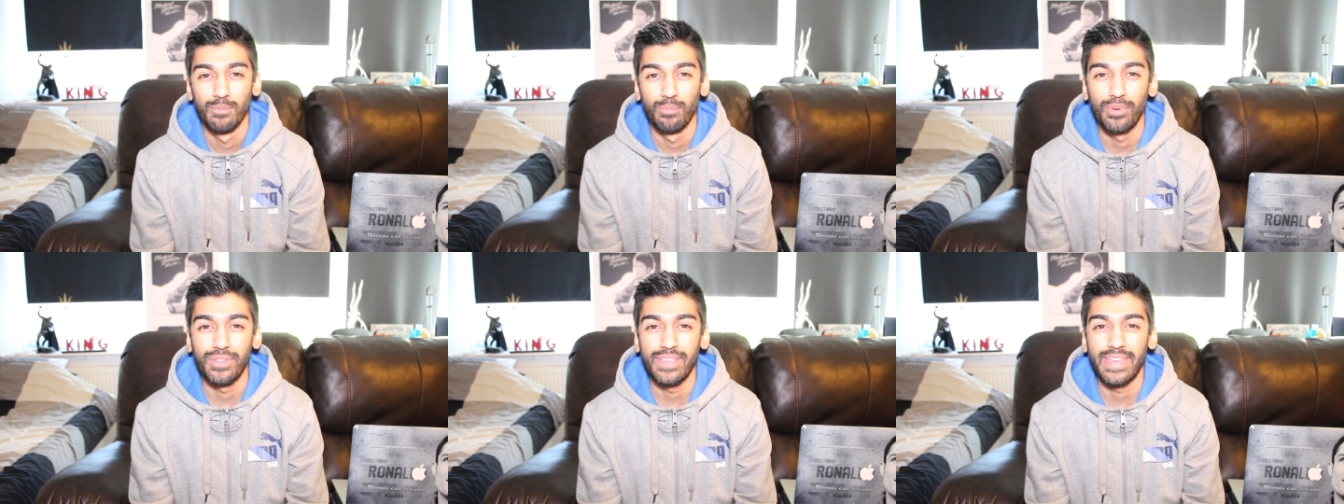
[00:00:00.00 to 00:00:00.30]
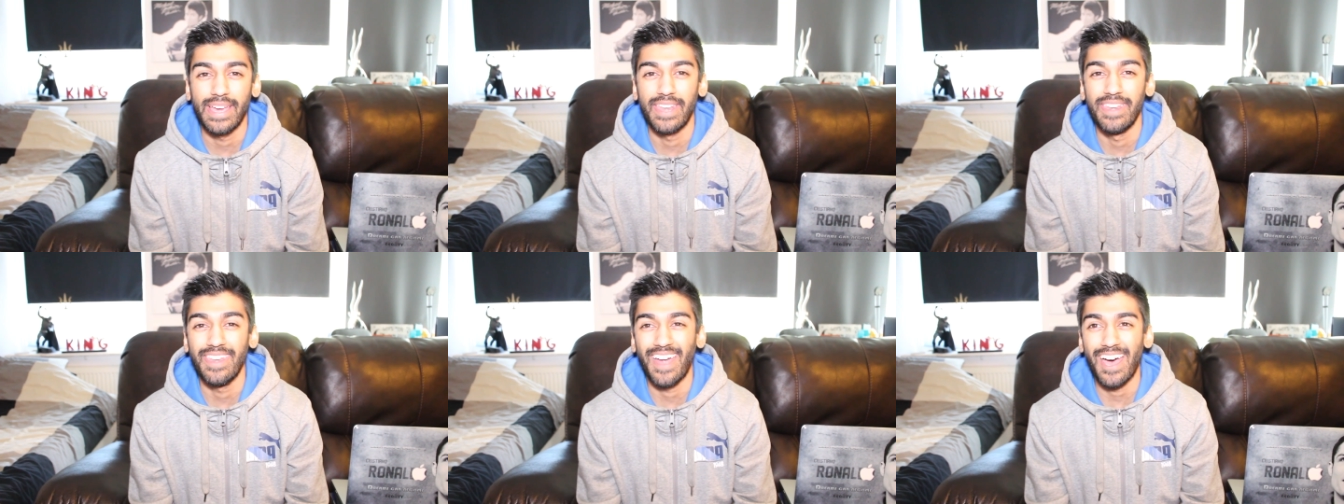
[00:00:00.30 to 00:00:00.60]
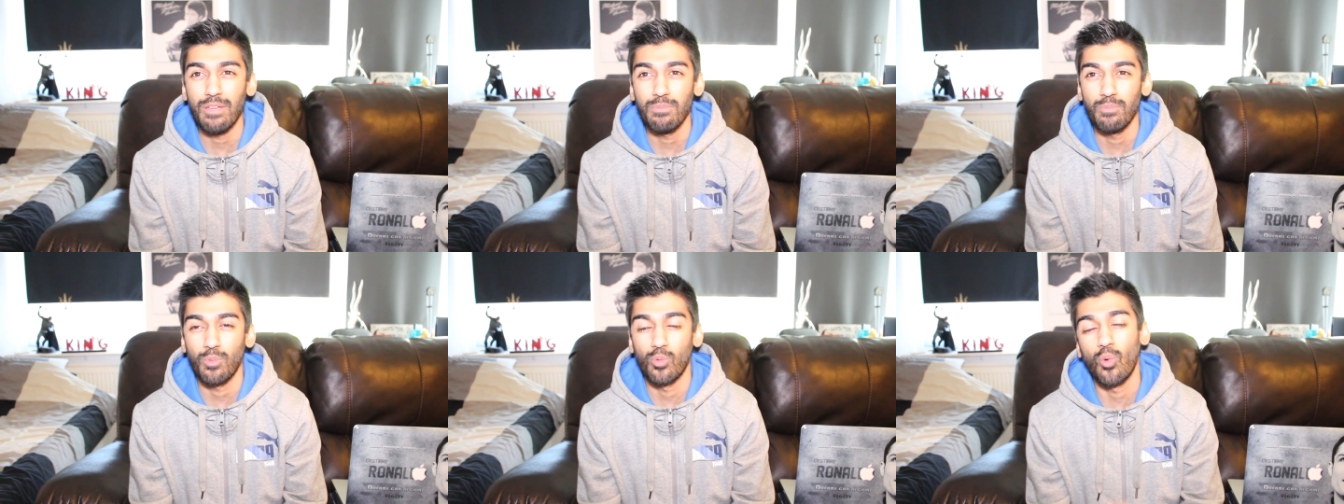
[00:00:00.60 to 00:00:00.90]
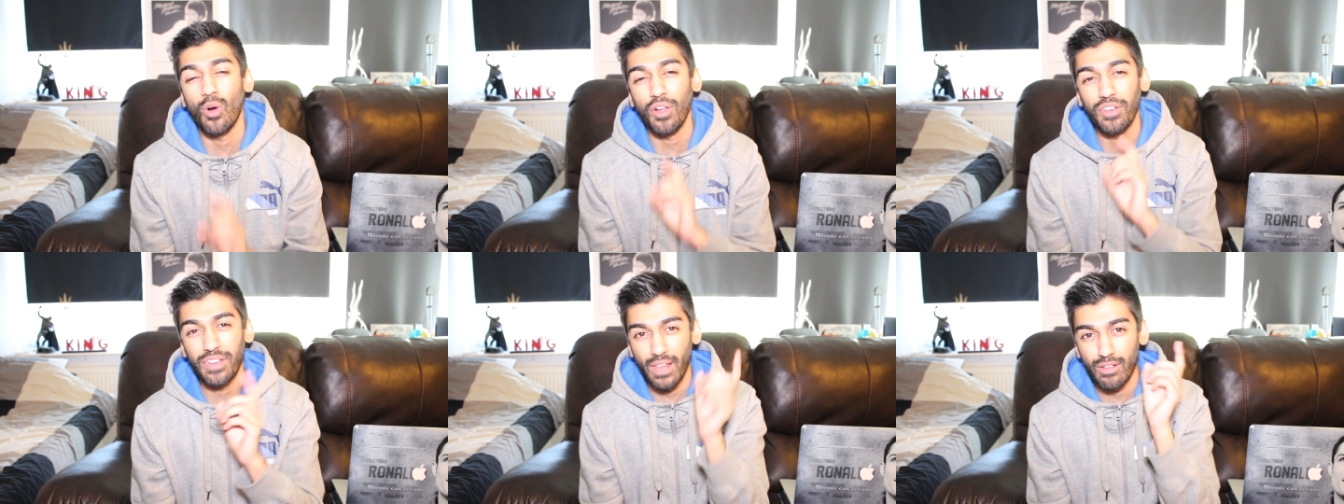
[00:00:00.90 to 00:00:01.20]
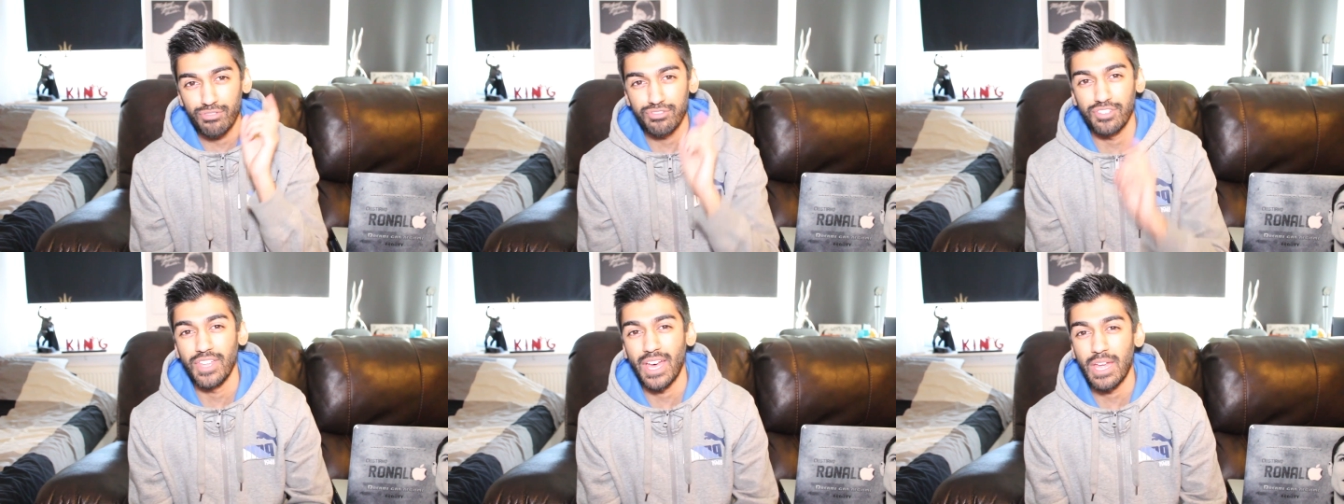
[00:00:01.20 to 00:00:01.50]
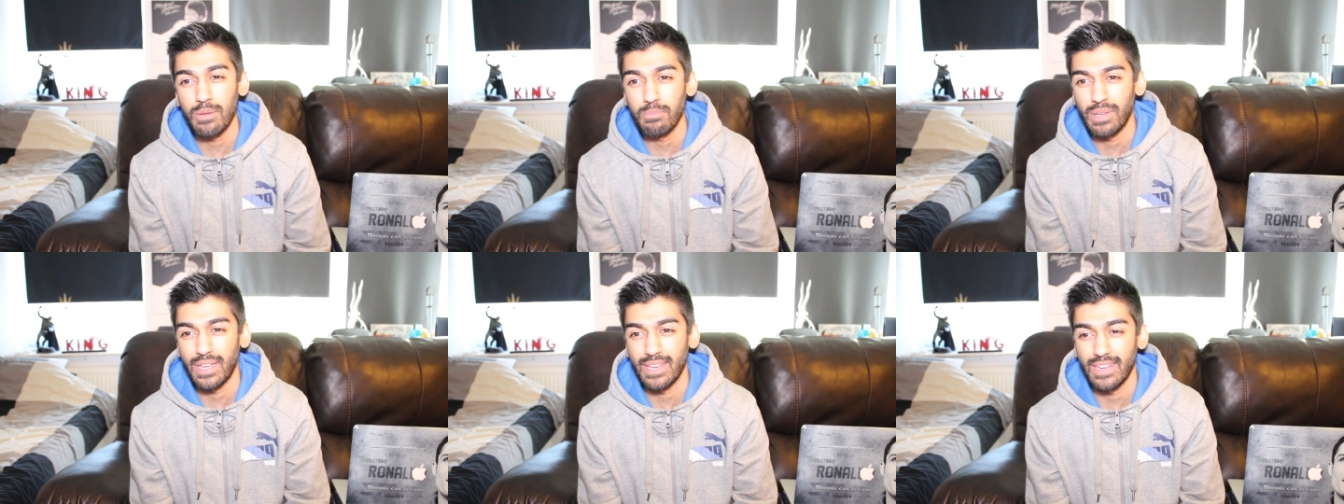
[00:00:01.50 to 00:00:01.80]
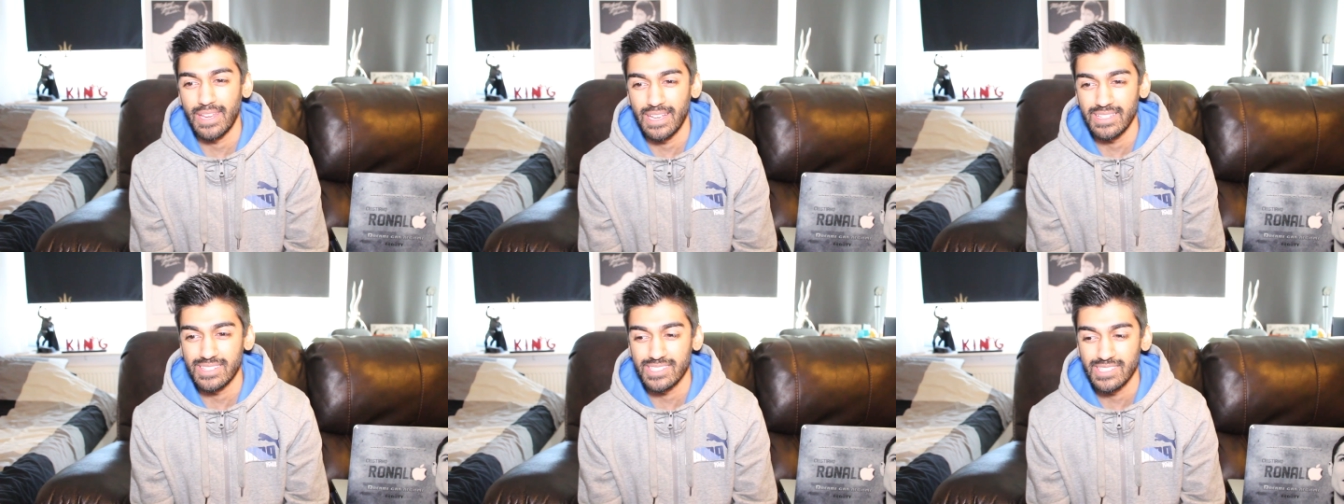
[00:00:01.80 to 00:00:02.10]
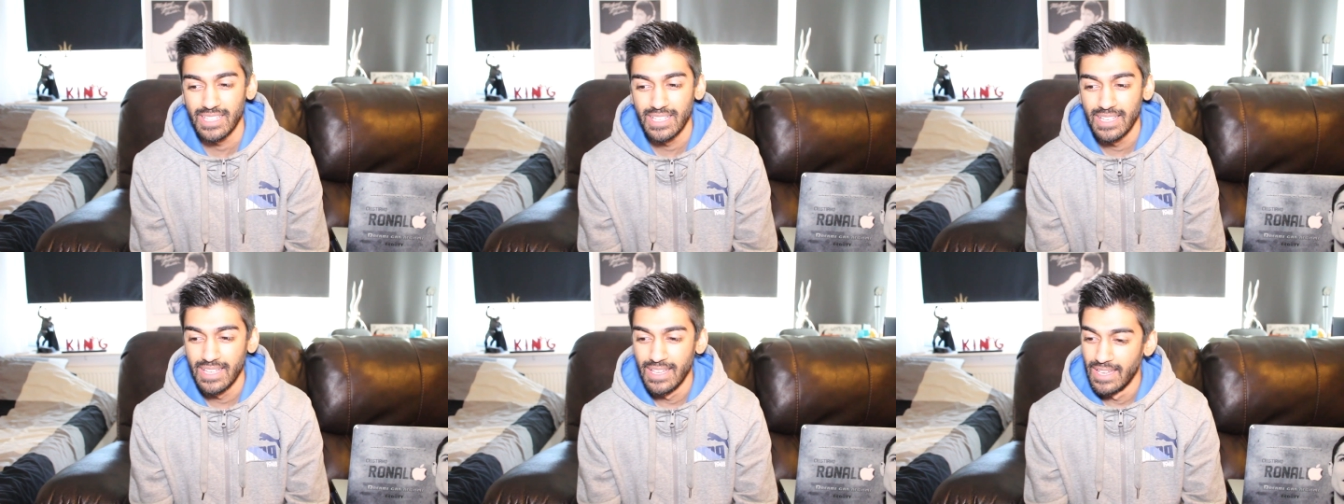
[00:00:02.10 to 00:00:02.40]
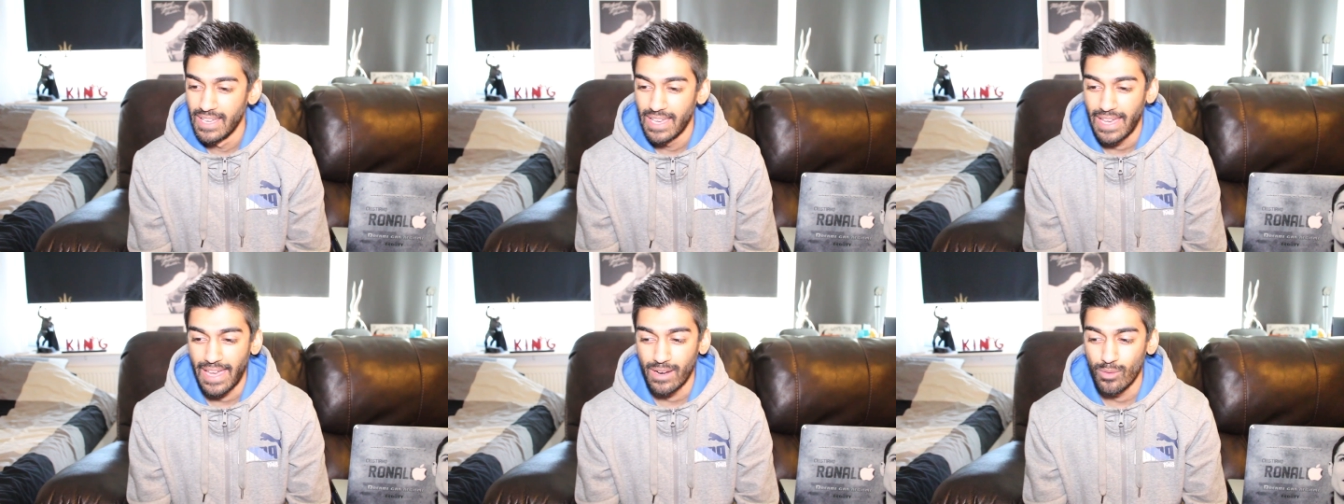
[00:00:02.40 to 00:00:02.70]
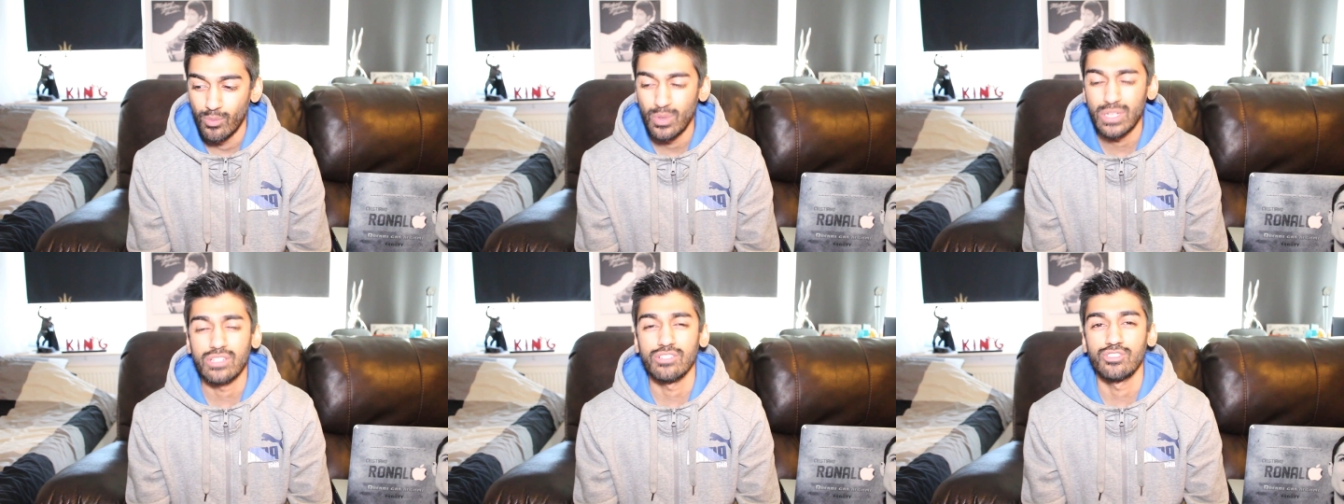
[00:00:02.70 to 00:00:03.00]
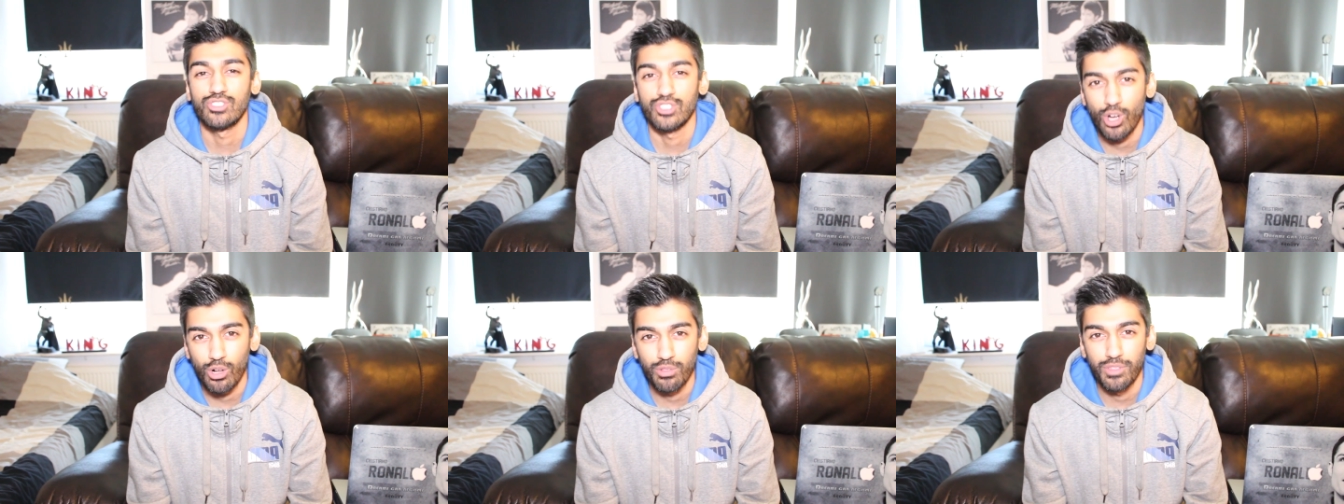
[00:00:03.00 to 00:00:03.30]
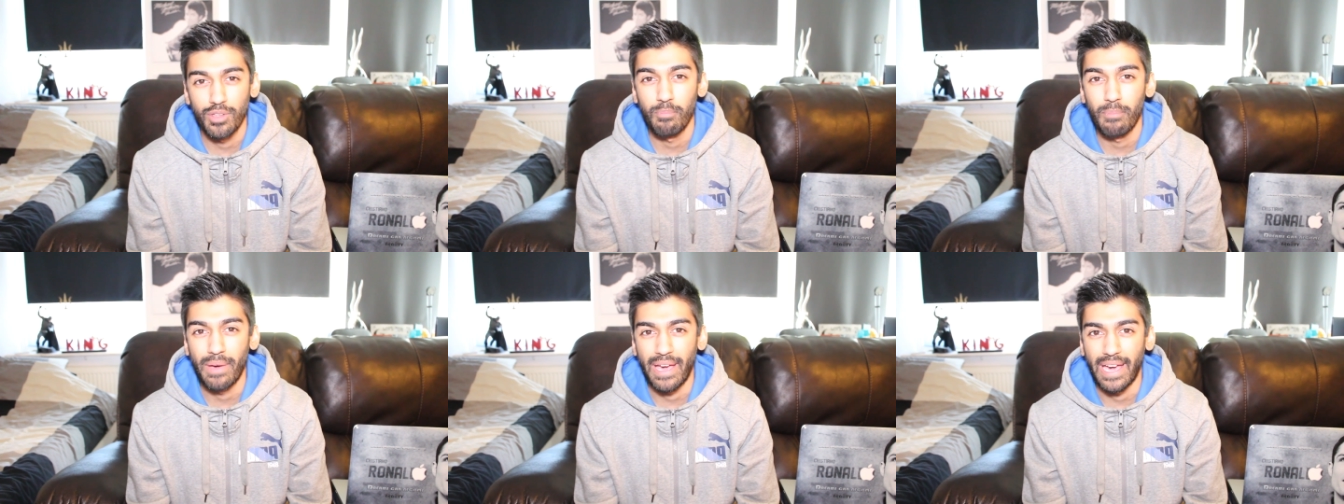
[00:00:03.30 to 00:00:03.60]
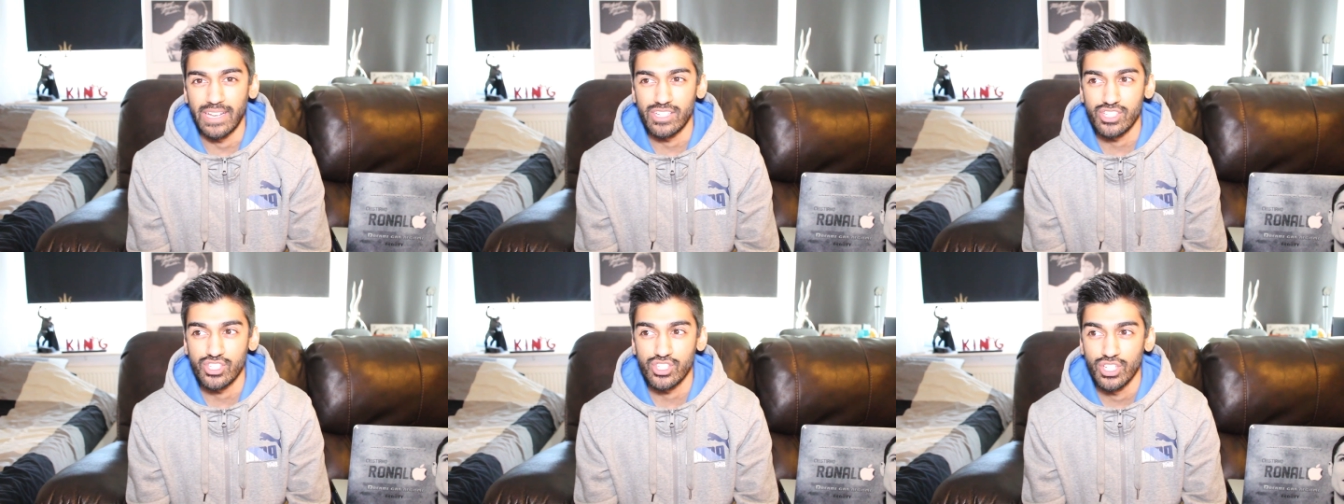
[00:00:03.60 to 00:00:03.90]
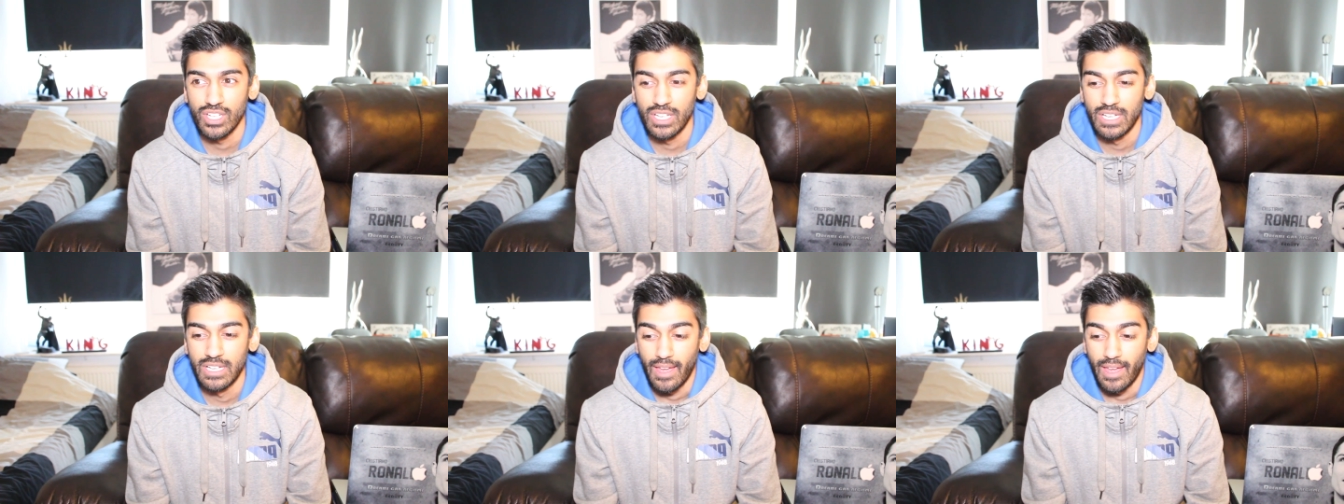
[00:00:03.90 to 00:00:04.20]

But yeah, nine, 1 0 after 9 minutes, and we controlled the match.